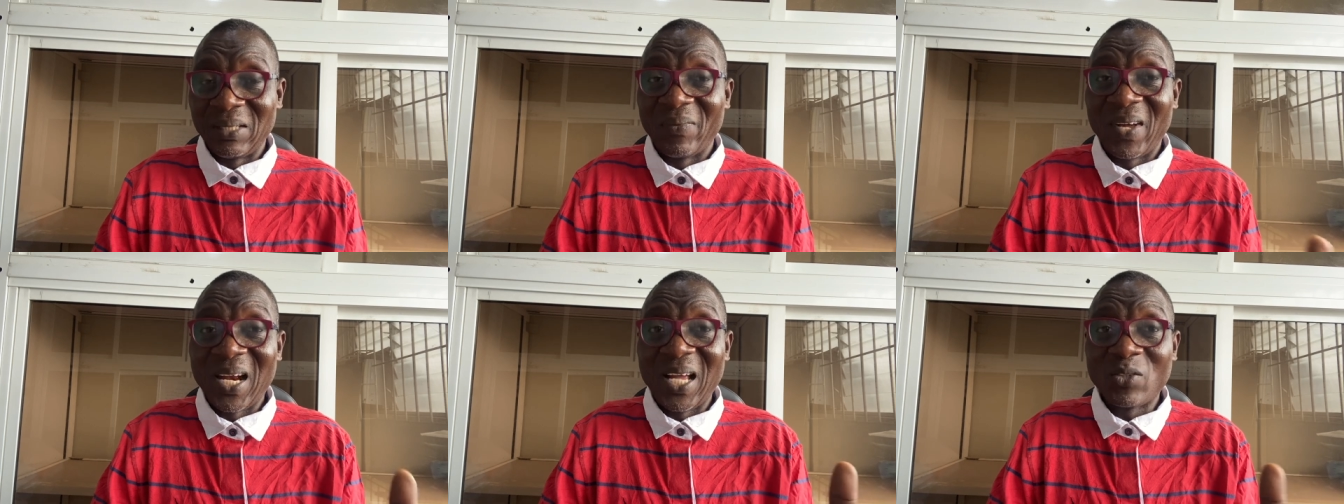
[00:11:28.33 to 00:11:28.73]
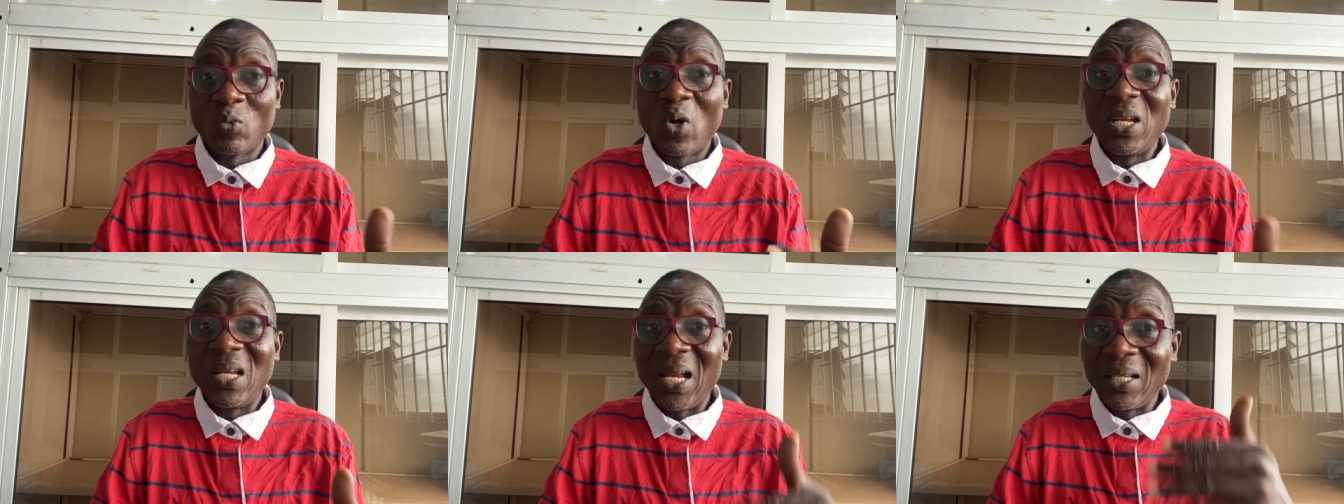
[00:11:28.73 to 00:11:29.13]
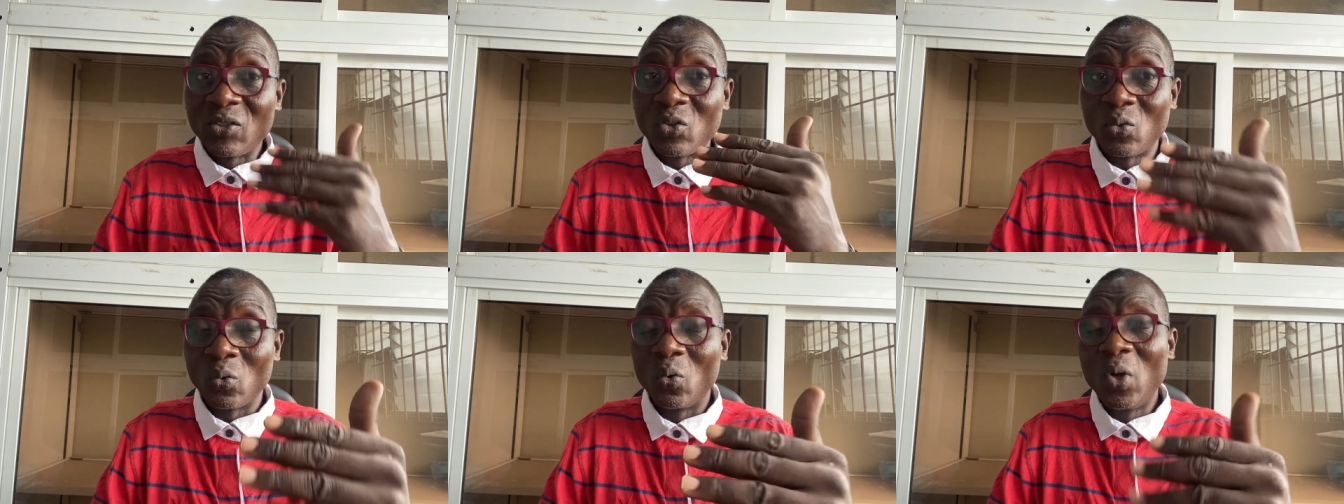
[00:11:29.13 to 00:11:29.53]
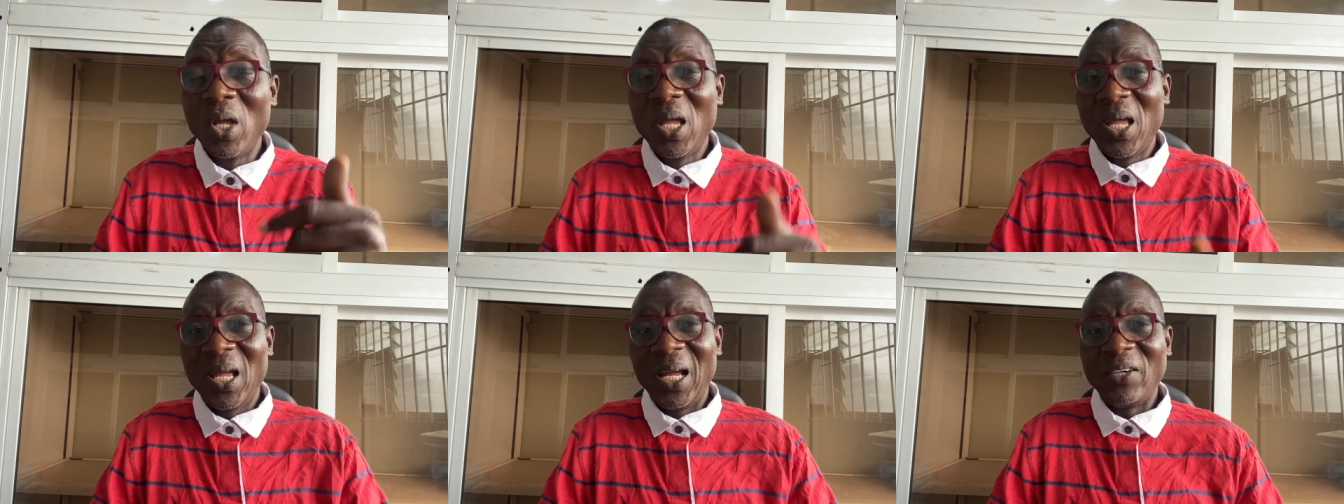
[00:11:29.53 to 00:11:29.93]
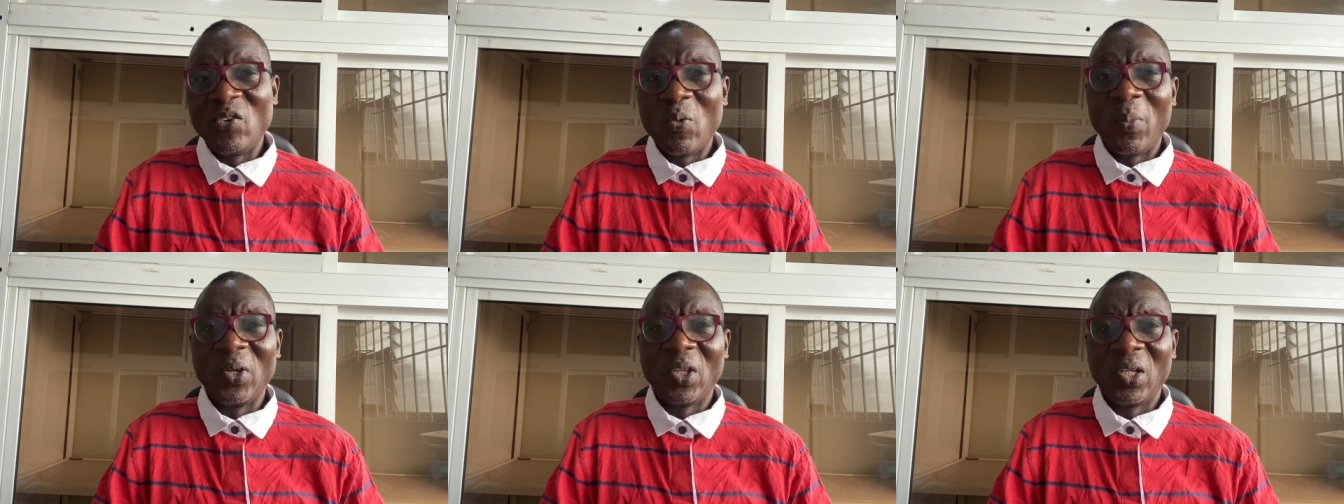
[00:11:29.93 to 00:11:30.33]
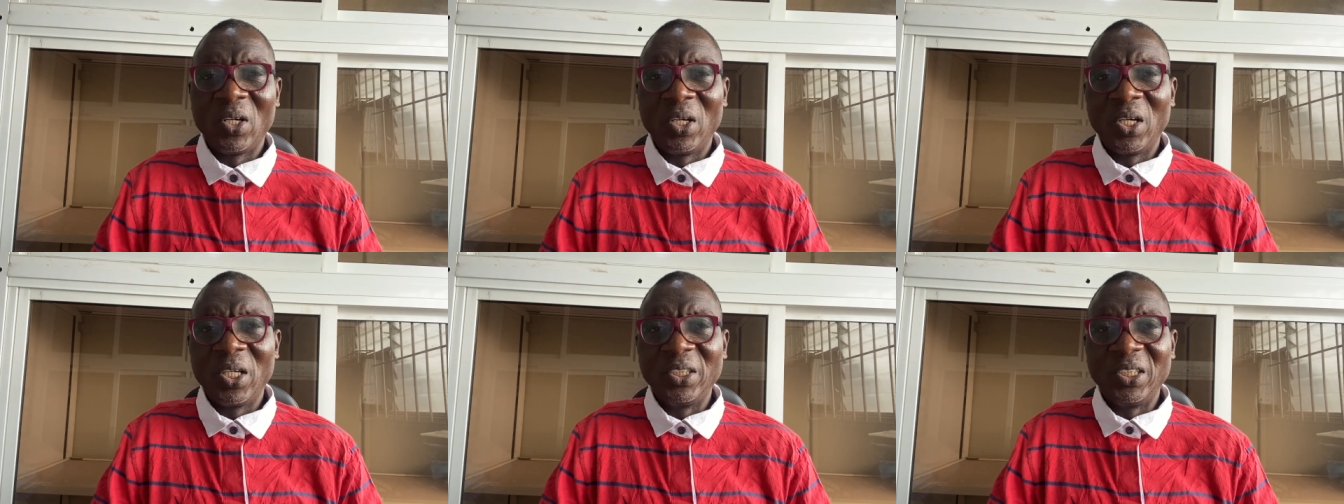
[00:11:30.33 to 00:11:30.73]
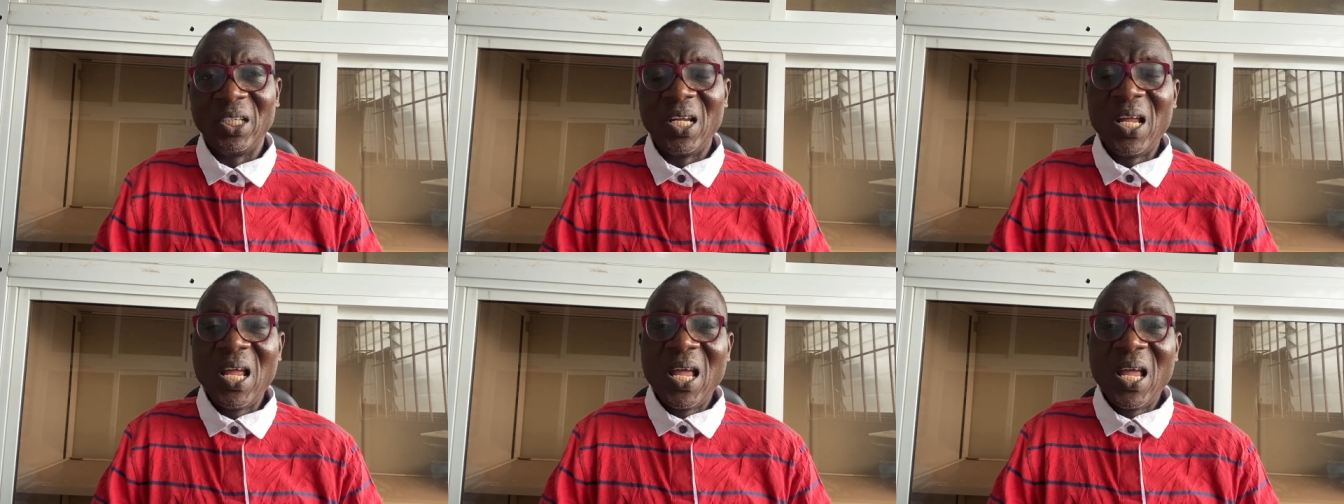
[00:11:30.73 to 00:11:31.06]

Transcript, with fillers: In fact, that's what led to ethnomethodology.